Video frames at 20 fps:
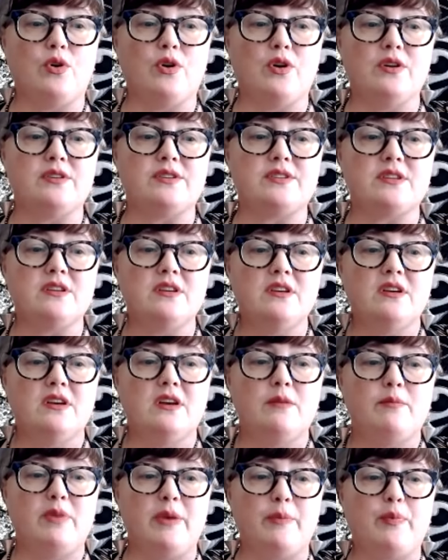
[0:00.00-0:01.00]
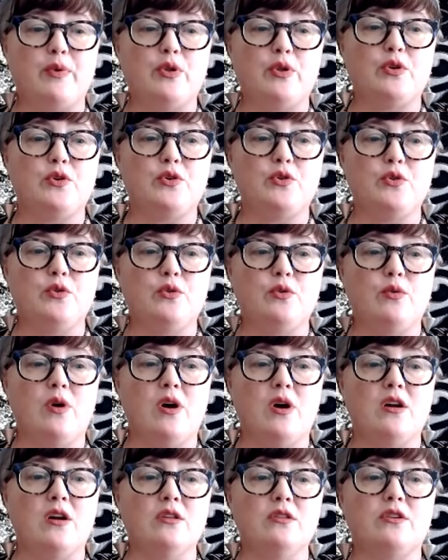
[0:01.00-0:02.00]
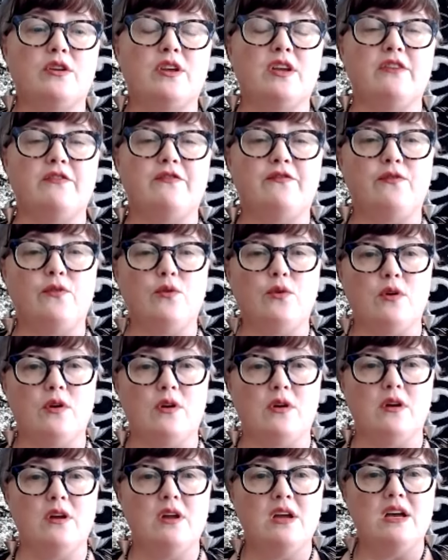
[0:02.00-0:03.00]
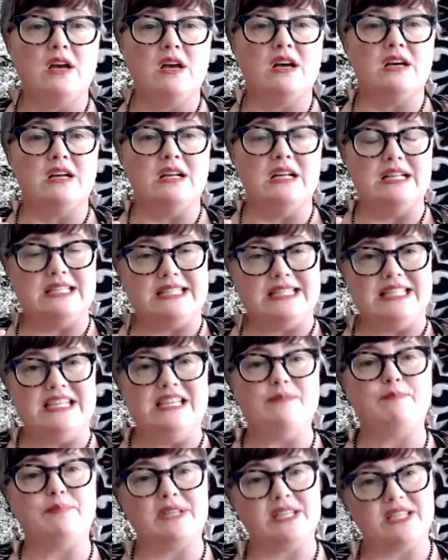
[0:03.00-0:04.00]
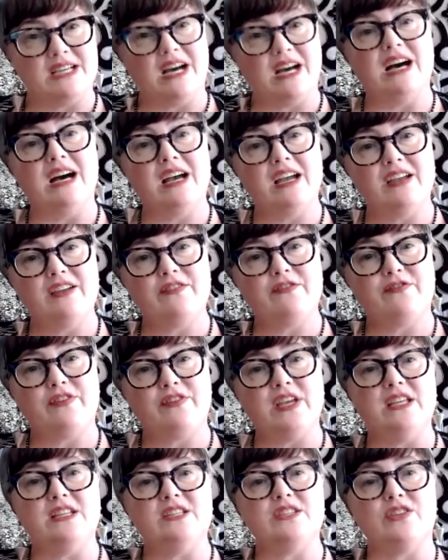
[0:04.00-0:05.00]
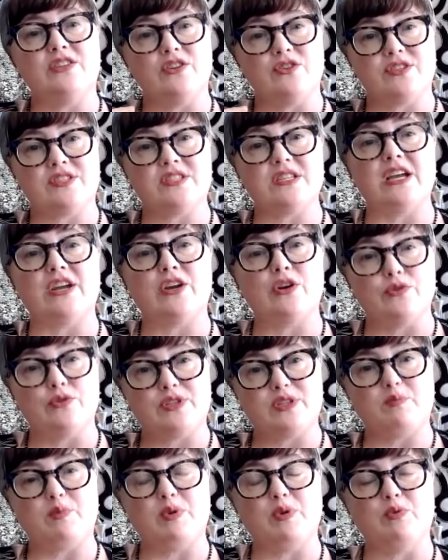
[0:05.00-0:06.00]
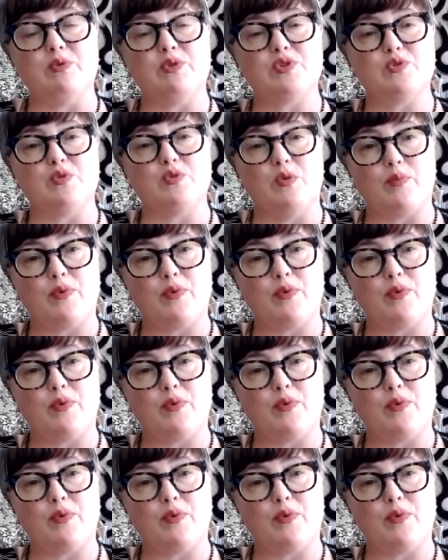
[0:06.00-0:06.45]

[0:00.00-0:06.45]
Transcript: people who are looking for a deep dive into their psycho spiritual practice.